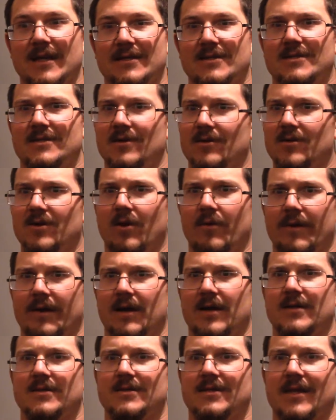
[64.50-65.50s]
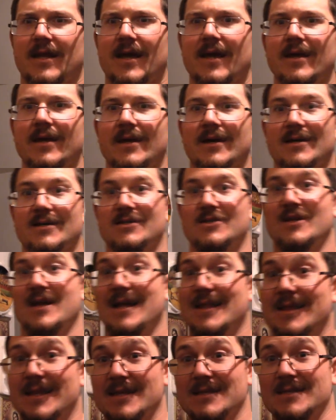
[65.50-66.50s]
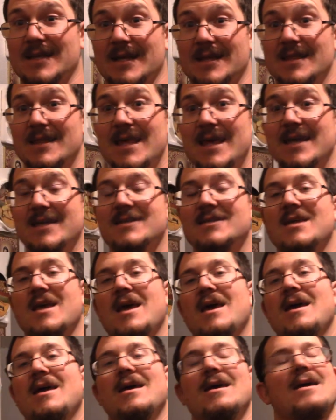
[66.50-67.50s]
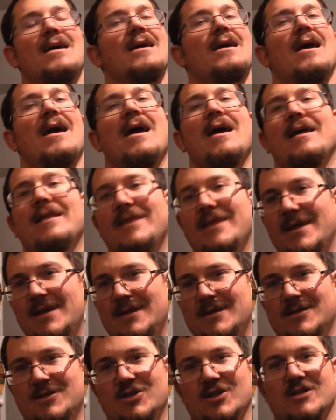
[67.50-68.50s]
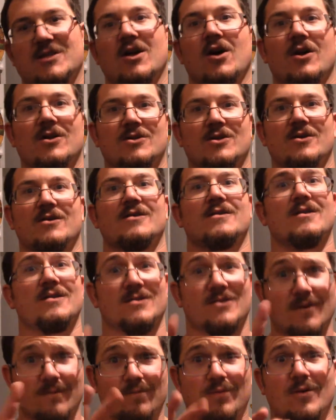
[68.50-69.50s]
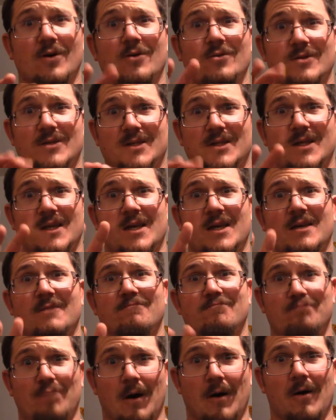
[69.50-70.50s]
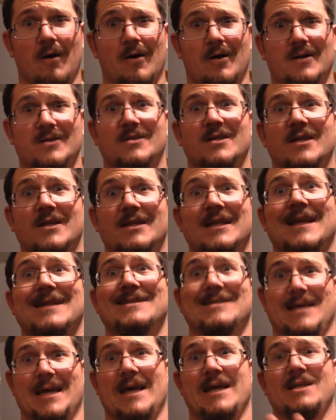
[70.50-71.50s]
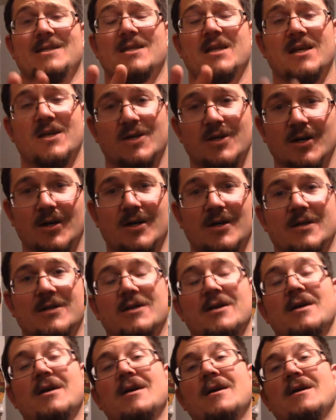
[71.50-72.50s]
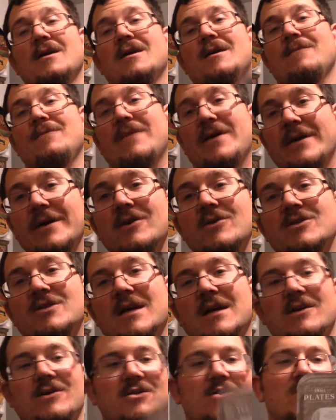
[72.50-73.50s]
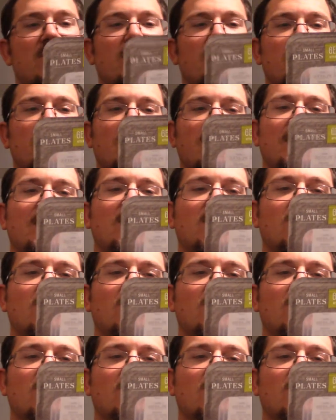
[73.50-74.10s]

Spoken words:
that's still going on today because you got things like this, it's just the alternative to protein bar, something that tastes good. Now Hillshire, you know, it